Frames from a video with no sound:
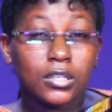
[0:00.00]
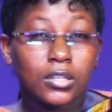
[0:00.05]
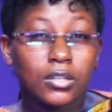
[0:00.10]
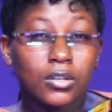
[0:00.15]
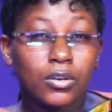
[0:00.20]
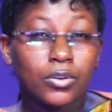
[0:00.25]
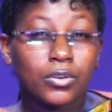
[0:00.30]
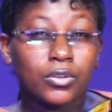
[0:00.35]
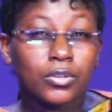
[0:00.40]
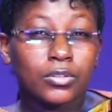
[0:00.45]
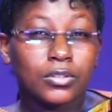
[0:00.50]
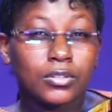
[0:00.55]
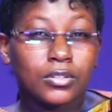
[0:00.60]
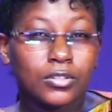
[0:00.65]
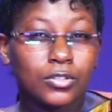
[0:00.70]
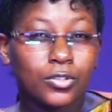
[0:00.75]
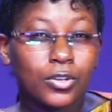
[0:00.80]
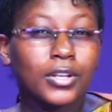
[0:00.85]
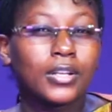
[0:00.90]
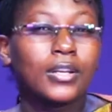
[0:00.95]
or
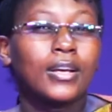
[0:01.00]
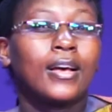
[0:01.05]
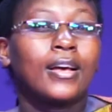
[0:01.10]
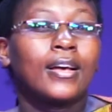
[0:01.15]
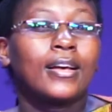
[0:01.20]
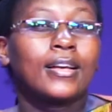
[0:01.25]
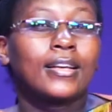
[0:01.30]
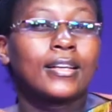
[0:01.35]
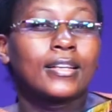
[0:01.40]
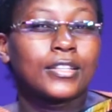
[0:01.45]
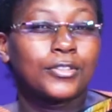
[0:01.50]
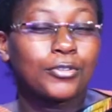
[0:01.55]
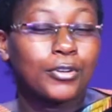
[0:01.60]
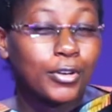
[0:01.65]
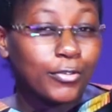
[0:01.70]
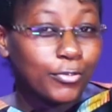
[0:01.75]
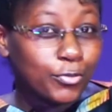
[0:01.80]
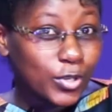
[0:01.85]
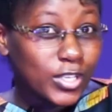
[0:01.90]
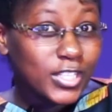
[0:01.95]
sorry, January
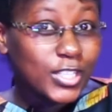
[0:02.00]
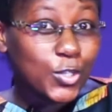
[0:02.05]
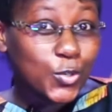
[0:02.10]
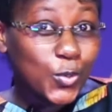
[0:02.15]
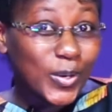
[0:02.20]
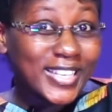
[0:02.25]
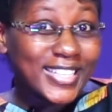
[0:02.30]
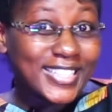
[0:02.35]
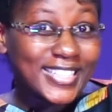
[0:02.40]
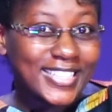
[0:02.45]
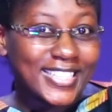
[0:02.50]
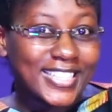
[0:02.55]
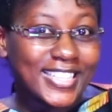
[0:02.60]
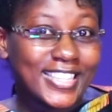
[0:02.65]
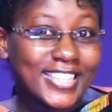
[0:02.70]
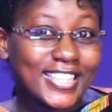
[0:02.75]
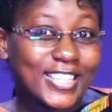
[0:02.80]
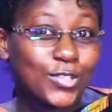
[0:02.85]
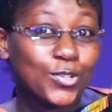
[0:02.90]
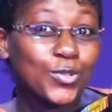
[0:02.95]
of 2020.
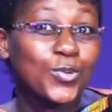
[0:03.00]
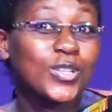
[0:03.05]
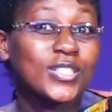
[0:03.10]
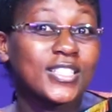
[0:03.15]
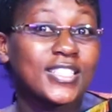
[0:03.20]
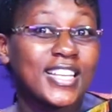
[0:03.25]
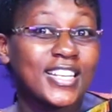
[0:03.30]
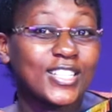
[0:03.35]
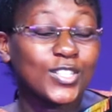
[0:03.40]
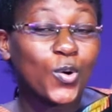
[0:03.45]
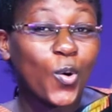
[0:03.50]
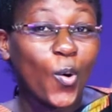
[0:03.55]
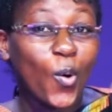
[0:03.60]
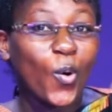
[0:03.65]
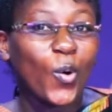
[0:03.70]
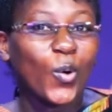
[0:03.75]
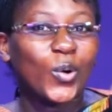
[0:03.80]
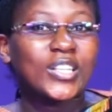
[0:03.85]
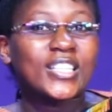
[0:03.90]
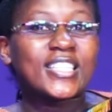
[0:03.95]
Judy was in that
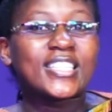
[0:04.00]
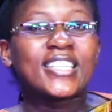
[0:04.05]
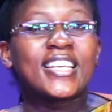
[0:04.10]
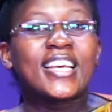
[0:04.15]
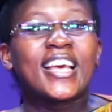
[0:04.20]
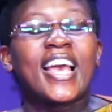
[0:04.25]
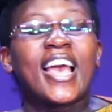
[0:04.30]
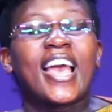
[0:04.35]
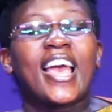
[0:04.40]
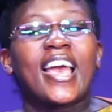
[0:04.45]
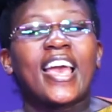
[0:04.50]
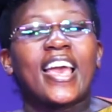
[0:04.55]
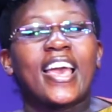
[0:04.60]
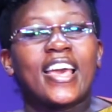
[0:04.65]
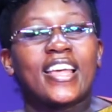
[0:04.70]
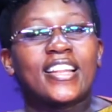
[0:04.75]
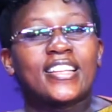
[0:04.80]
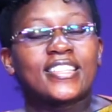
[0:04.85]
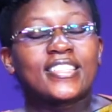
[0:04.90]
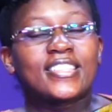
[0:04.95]
cohort.
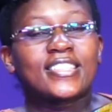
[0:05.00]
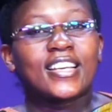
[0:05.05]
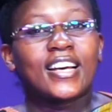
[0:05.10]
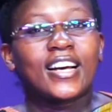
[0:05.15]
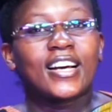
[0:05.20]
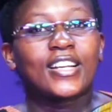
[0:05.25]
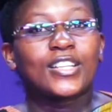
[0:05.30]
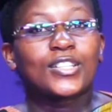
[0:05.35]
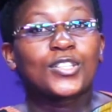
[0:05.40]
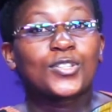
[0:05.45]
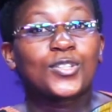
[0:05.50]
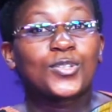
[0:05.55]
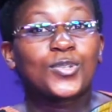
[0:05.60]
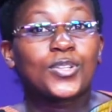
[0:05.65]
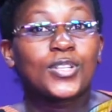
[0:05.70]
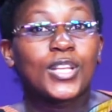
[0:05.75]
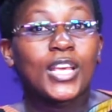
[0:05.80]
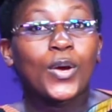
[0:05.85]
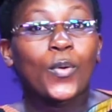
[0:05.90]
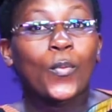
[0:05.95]
And uh,
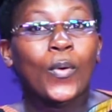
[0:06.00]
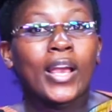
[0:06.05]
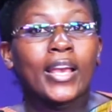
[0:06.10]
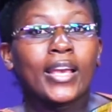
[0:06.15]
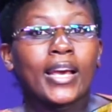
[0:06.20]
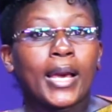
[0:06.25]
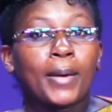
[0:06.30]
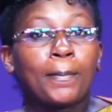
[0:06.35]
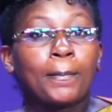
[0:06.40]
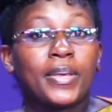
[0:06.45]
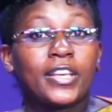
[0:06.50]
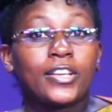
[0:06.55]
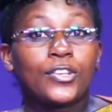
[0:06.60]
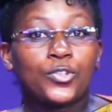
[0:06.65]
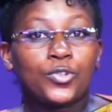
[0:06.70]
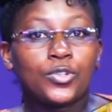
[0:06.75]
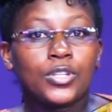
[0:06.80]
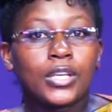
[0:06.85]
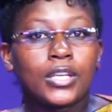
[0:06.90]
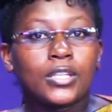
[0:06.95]
today, why I picked
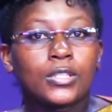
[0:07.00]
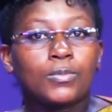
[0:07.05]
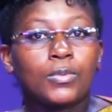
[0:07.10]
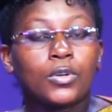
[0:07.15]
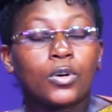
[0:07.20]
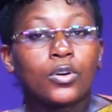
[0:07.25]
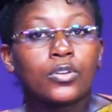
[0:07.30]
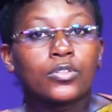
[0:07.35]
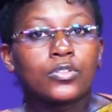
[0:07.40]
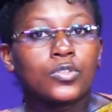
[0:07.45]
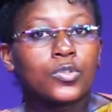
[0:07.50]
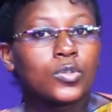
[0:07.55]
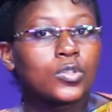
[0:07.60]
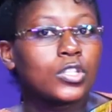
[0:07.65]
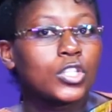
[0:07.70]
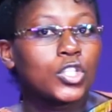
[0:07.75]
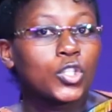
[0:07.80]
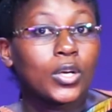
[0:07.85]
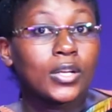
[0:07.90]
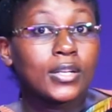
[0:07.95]
Judy is because Judy
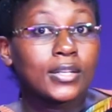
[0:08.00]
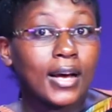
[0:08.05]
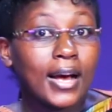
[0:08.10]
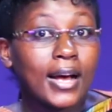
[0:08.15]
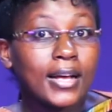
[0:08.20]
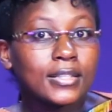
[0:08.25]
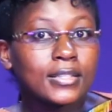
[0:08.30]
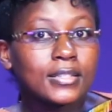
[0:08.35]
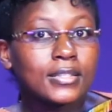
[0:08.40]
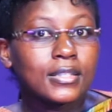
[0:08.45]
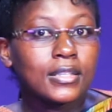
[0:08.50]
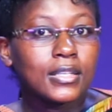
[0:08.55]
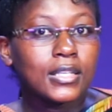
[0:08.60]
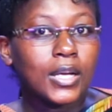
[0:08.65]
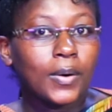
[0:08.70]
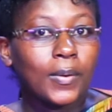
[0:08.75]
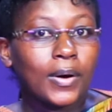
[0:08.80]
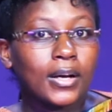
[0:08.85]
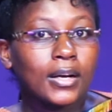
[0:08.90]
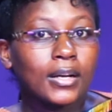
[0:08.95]
joined us in
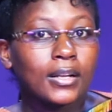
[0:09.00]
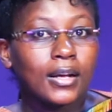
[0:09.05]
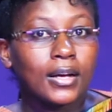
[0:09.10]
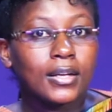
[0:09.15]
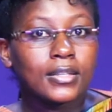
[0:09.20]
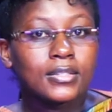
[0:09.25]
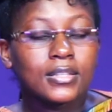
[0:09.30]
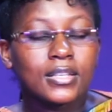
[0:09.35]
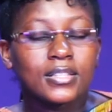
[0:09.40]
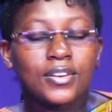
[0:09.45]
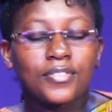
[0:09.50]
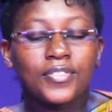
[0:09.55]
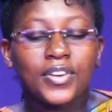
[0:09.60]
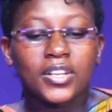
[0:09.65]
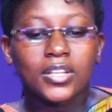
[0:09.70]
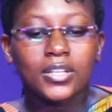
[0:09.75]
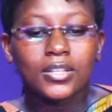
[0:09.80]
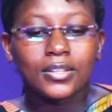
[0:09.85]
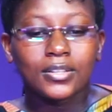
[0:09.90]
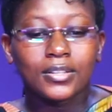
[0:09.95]
our class as a
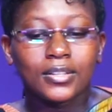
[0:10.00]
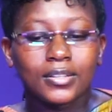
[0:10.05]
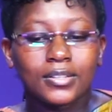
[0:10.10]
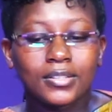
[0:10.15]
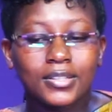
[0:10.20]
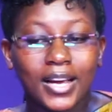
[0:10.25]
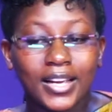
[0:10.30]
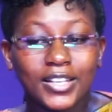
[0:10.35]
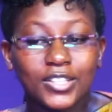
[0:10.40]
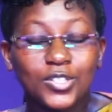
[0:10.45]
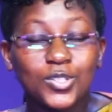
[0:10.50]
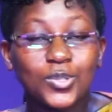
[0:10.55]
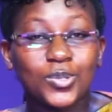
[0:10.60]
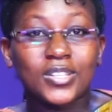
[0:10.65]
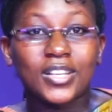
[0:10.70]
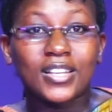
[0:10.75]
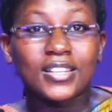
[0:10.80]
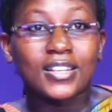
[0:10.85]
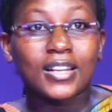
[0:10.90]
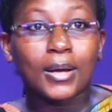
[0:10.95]
very shy
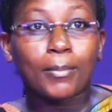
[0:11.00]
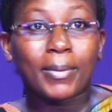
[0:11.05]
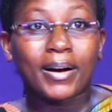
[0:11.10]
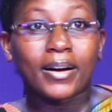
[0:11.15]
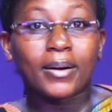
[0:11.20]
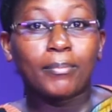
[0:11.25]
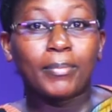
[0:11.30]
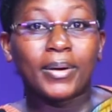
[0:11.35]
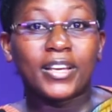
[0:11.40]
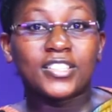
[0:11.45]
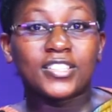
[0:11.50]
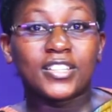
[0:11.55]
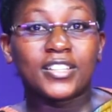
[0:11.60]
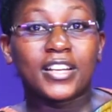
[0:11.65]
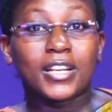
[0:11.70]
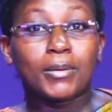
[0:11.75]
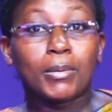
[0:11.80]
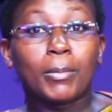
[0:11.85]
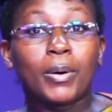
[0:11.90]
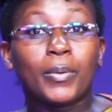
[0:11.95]
student in a backbench And I
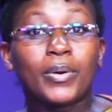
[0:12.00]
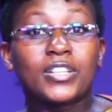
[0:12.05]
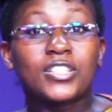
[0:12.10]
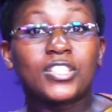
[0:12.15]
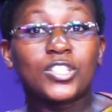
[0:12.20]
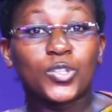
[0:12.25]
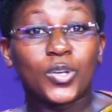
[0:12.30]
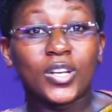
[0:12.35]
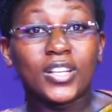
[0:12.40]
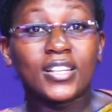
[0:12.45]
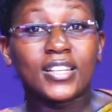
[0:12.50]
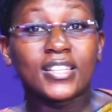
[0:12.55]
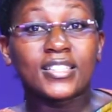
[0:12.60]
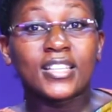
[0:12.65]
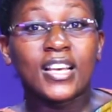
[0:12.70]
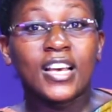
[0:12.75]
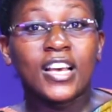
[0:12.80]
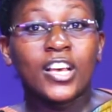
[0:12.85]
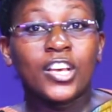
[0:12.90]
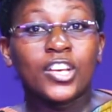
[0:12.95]
remember when she joined us,
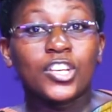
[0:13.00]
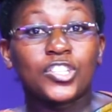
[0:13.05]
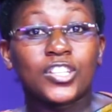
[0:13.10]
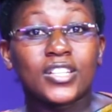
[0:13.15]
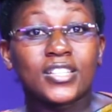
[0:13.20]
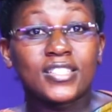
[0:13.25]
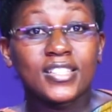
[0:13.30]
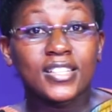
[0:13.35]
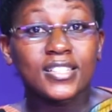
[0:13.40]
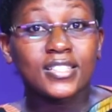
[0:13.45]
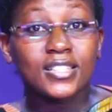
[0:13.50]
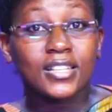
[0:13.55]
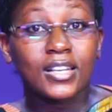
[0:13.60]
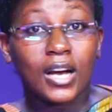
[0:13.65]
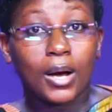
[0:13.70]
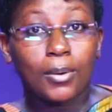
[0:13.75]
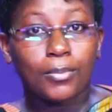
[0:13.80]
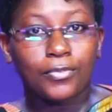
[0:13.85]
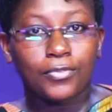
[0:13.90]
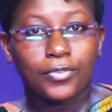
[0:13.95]
she had just
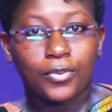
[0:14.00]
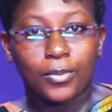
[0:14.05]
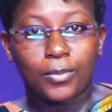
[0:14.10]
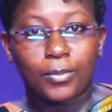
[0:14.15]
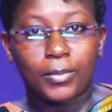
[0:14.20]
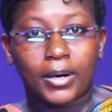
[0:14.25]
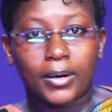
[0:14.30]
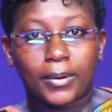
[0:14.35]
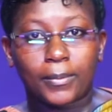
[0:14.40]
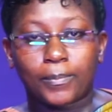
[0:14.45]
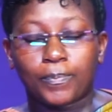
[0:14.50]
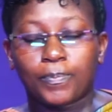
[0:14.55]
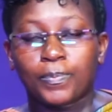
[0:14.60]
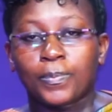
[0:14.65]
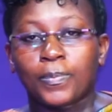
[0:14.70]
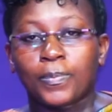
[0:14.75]
come from um,